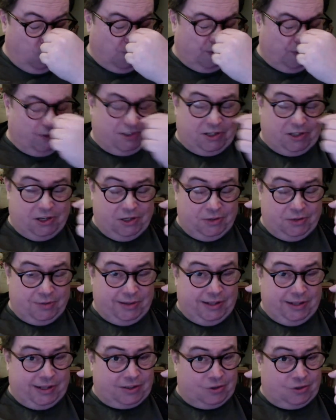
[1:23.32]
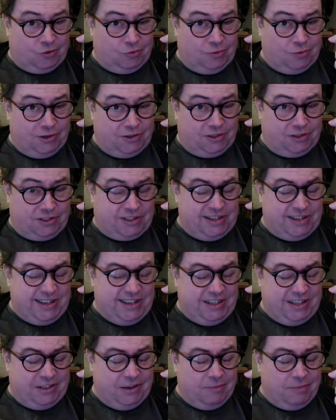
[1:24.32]
excuse me, that's an almost
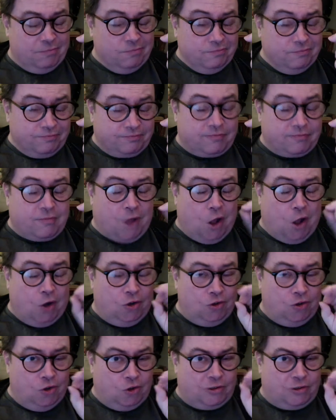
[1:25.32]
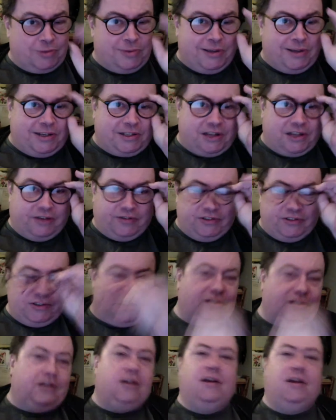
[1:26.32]
sneeze. Anosmia
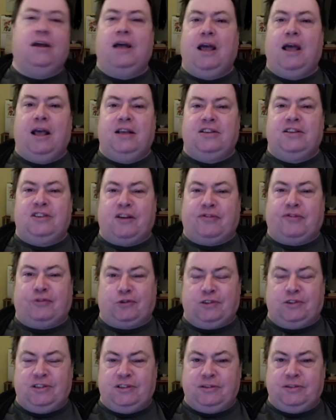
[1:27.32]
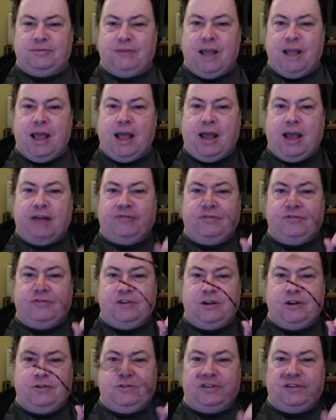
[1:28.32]
suffers, sufferers have
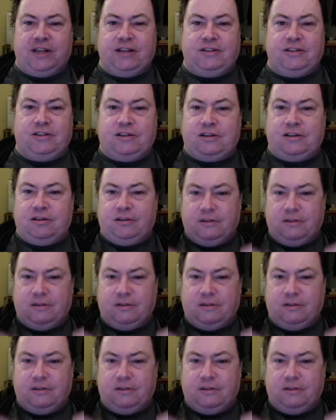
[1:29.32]
no sense